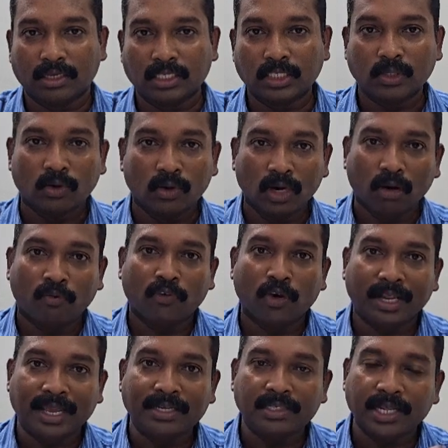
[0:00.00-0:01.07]
So
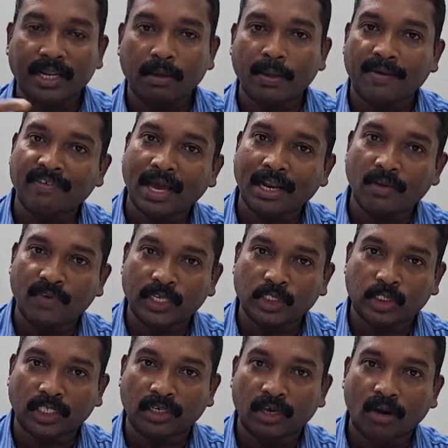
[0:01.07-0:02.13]
for interim
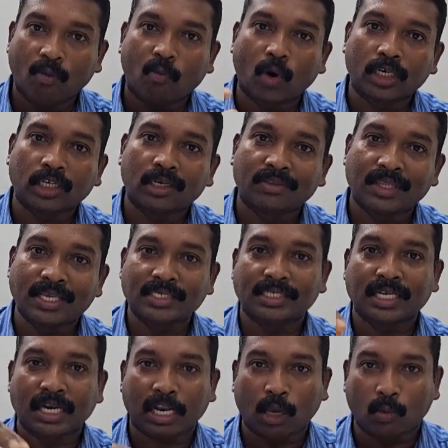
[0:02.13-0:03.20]
evaluation, what are
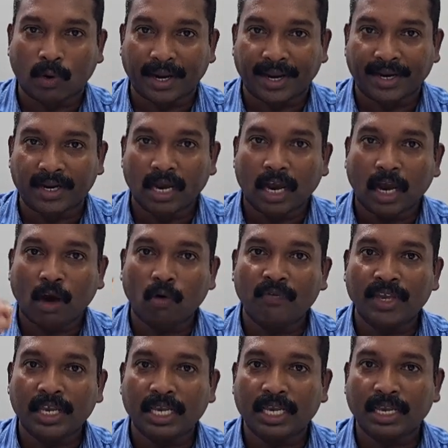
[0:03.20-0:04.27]
things are required, how
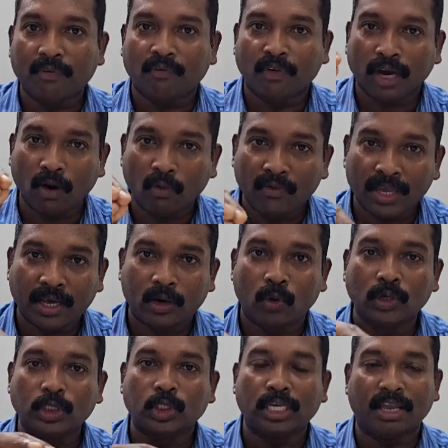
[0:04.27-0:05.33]
we, how we are
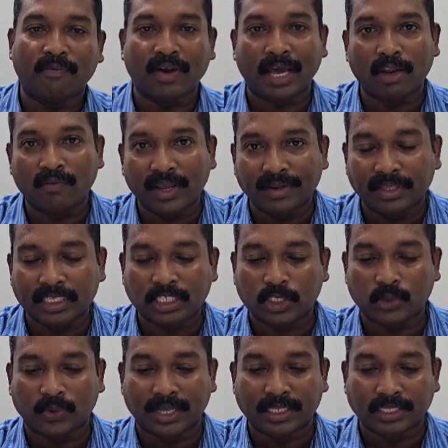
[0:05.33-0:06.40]
going to evaluate the
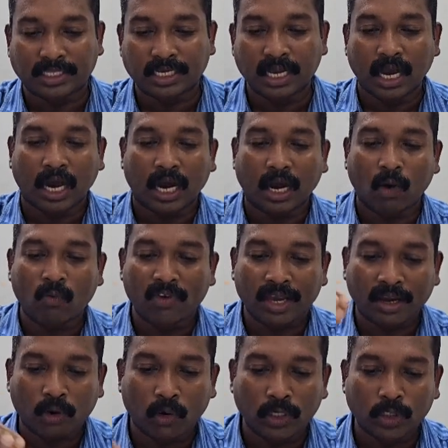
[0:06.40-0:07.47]
students, how
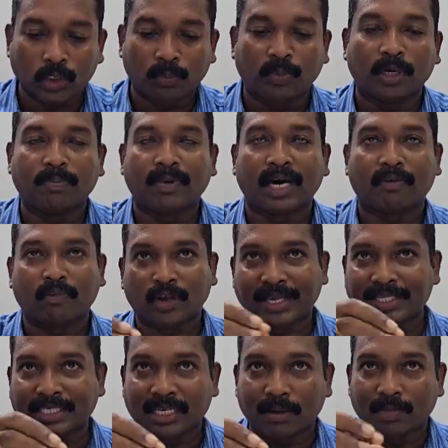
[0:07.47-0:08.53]
we are going to put mark. For
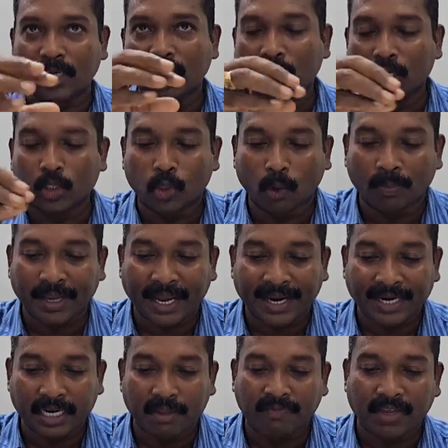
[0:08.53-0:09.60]
example, topic
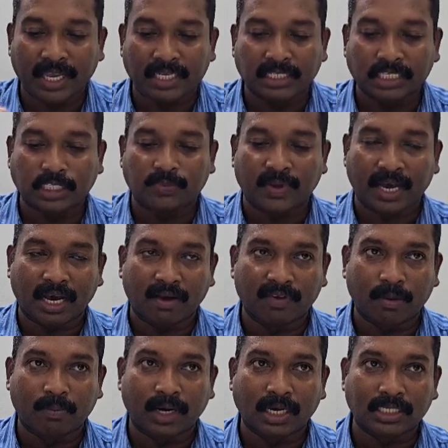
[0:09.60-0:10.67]
identifications, we are
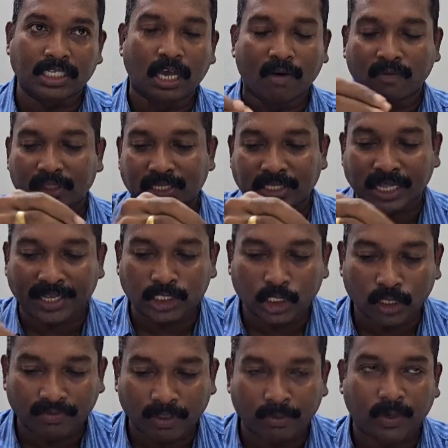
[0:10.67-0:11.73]
having marks. For the
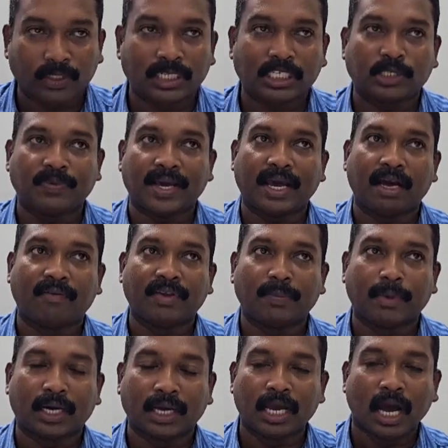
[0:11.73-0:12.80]
selection of the projects, we are having
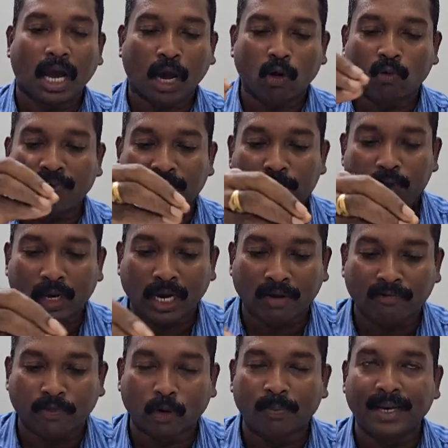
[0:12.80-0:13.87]
marks. How will you
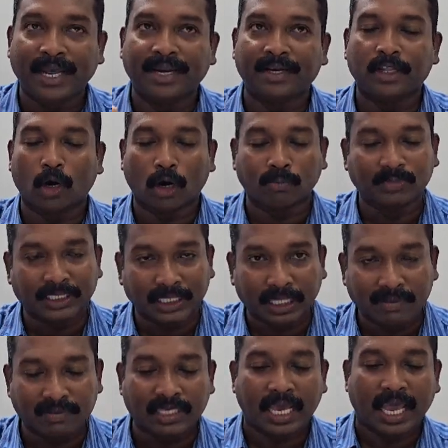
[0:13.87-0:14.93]
have formulate the
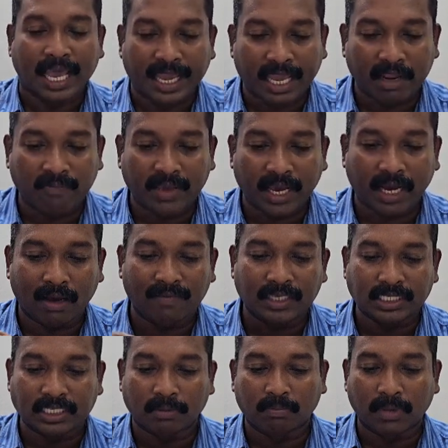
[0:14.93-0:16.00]
objectives? Again, we are
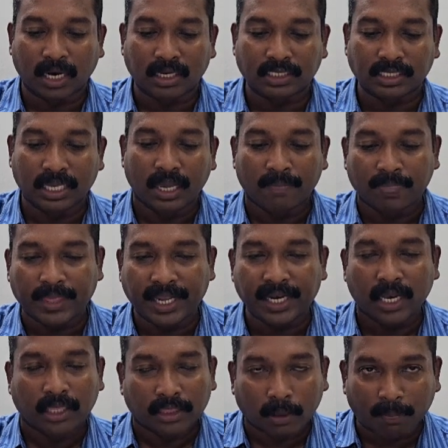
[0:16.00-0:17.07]
having some marks.
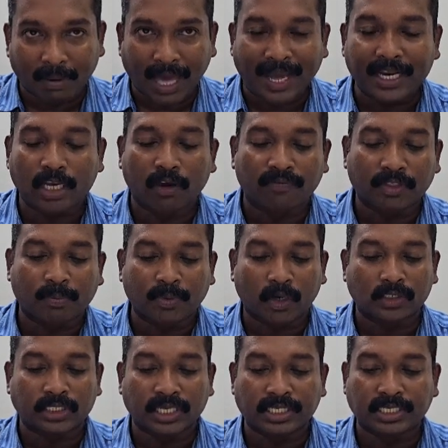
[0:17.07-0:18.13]
Then the planning of the
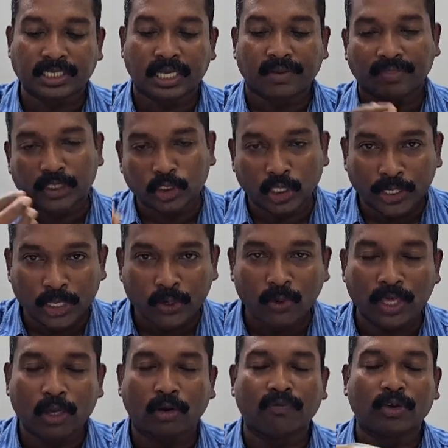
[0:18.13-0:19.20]
projects, the
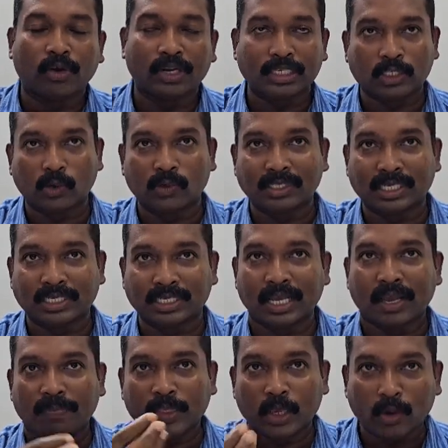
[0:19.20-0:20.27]
scheduling of your resources,
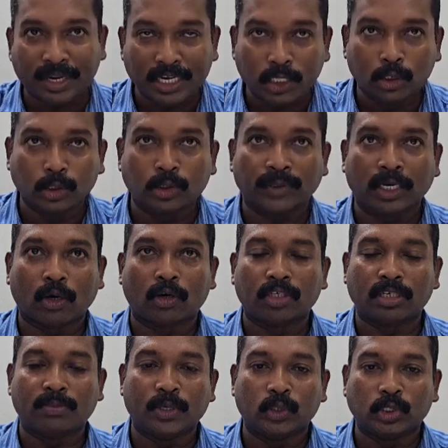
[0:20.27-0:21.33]
the, your individual
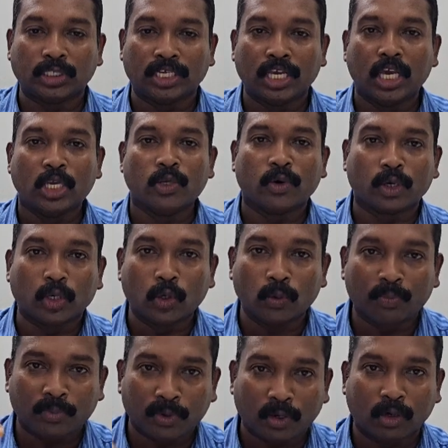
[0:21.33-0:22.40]
contribution, your
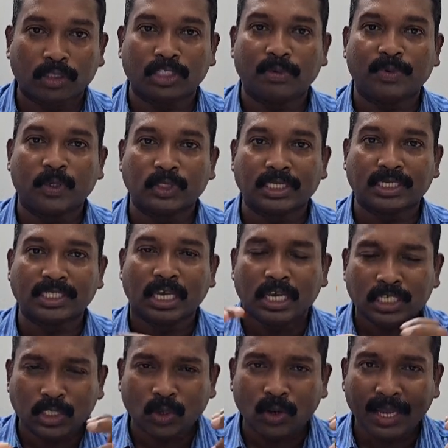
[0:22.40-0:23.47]
group contributions.
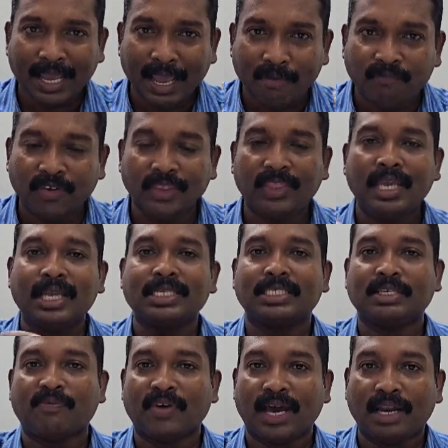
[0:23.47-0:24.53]
So everything
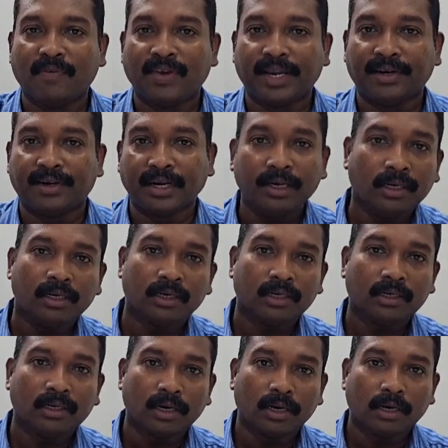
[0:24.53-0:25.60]
is evaluated
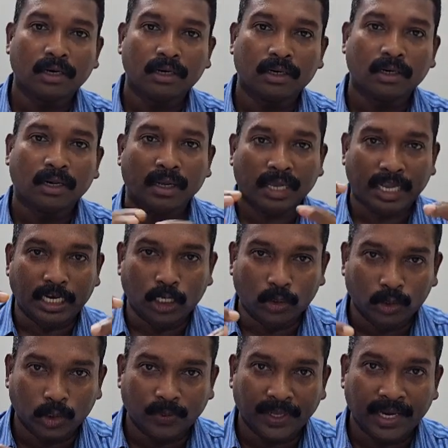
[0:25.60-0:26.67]

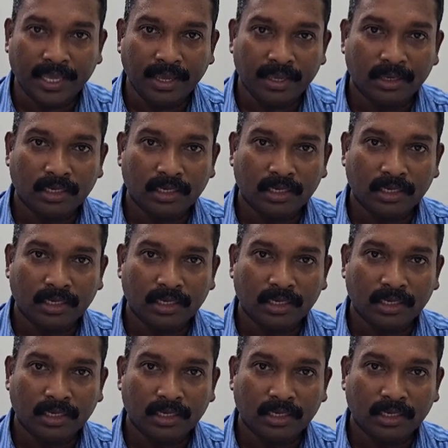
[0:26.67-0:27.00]
individually.